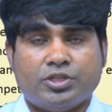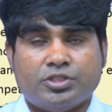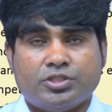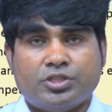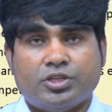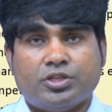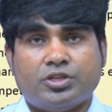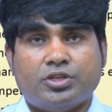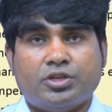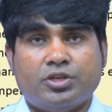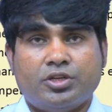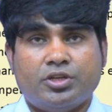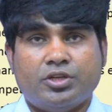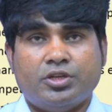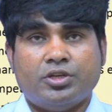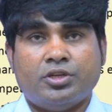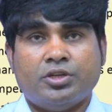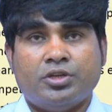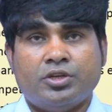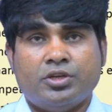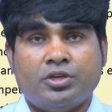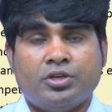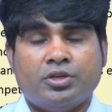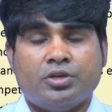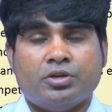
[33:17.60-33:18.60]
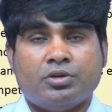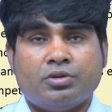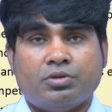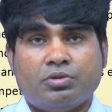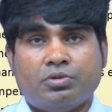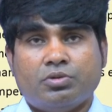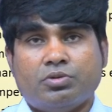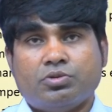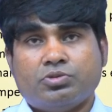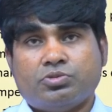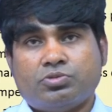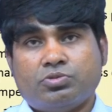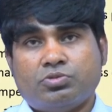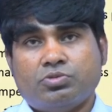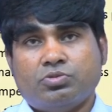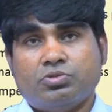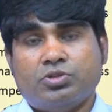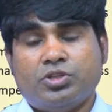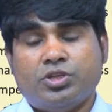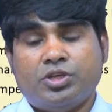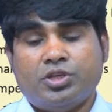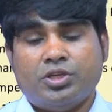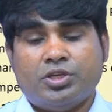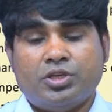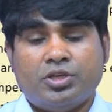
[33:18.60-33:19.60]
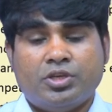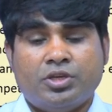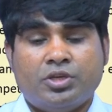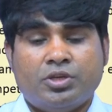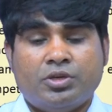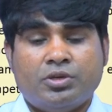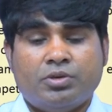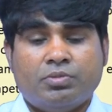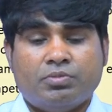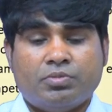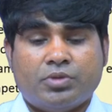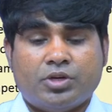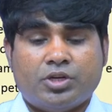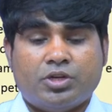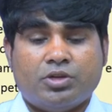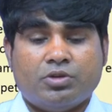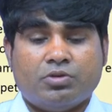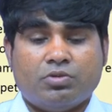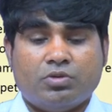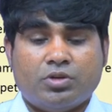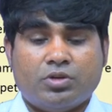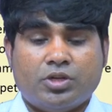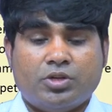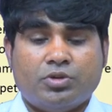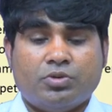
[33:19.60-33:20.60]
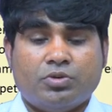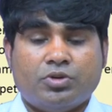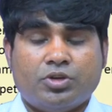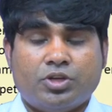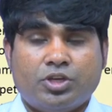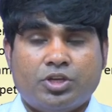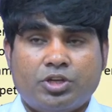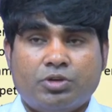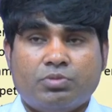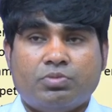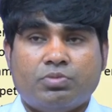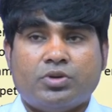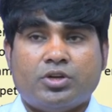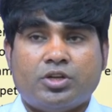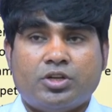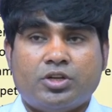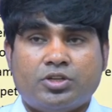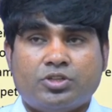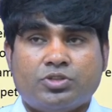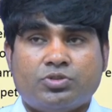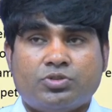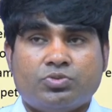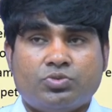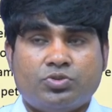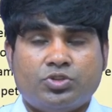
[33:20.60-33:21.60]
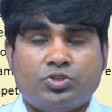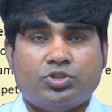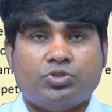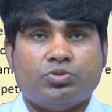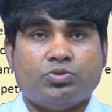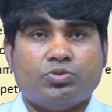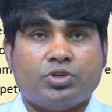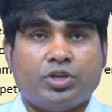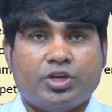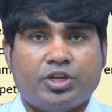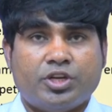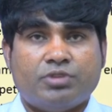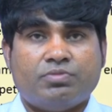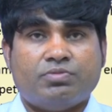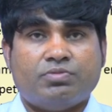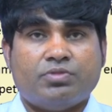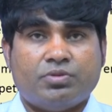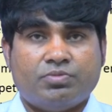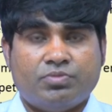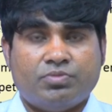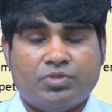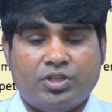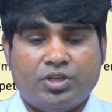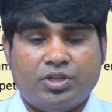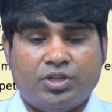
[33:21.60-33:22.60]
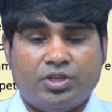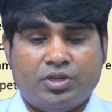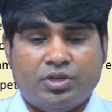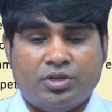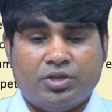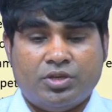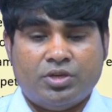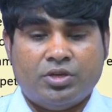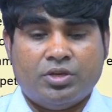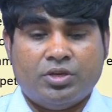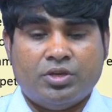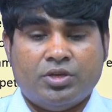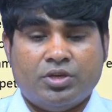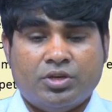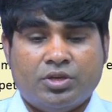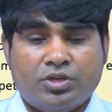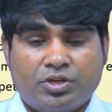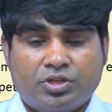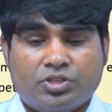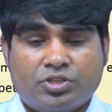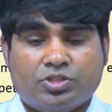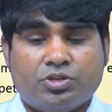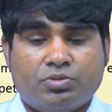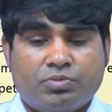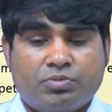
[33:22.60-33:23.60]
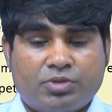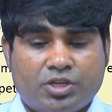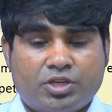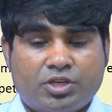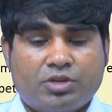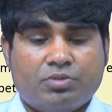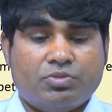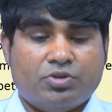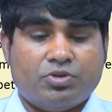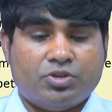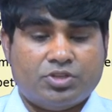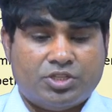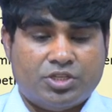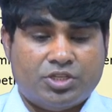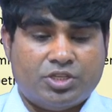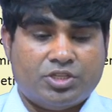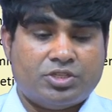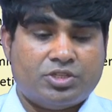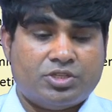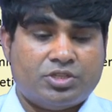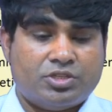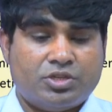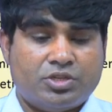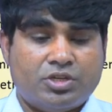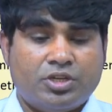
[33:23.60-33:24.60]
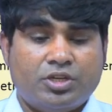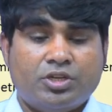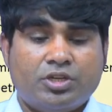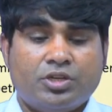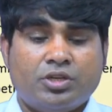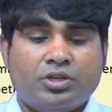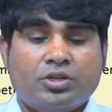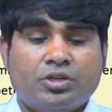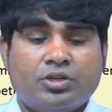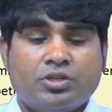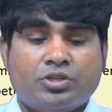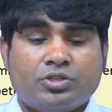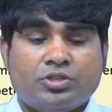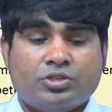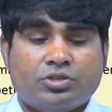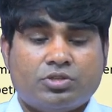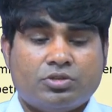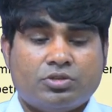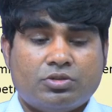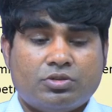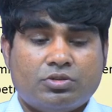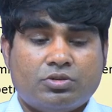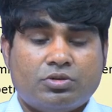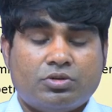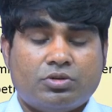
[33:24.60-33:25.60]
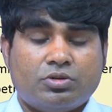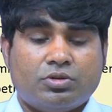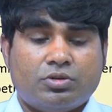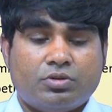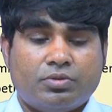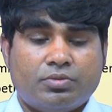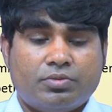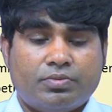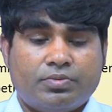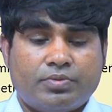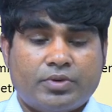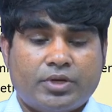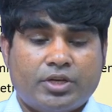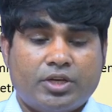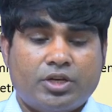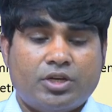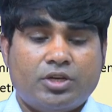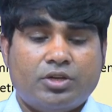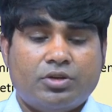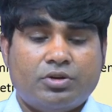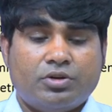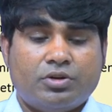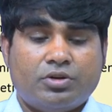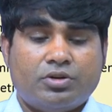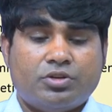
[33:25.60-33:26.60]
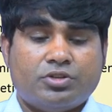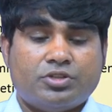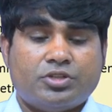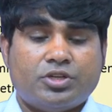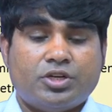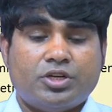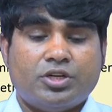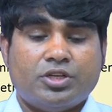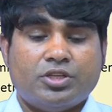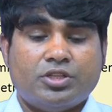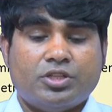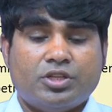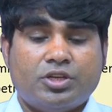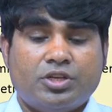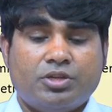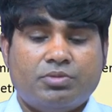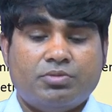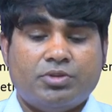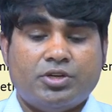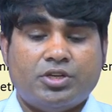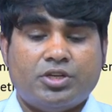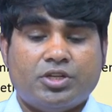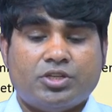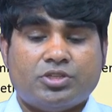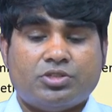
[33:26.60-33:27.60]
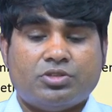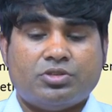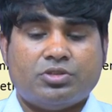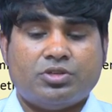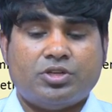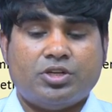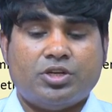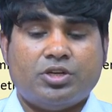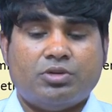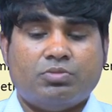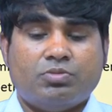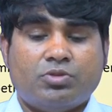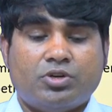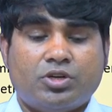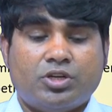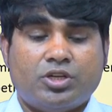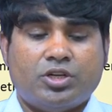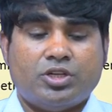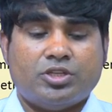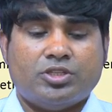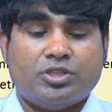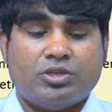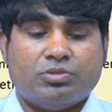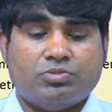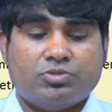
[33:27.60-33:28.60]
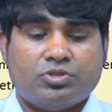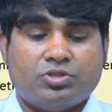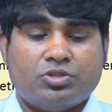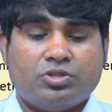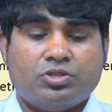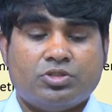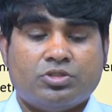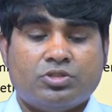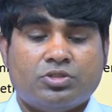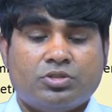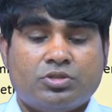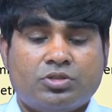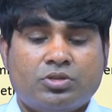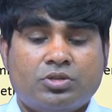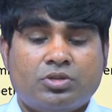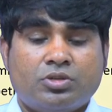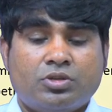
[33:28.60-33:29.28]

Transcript: exactly close to the particular inference which you get from the decision making process, right. So, finally, understanding the limitation and model assumptions,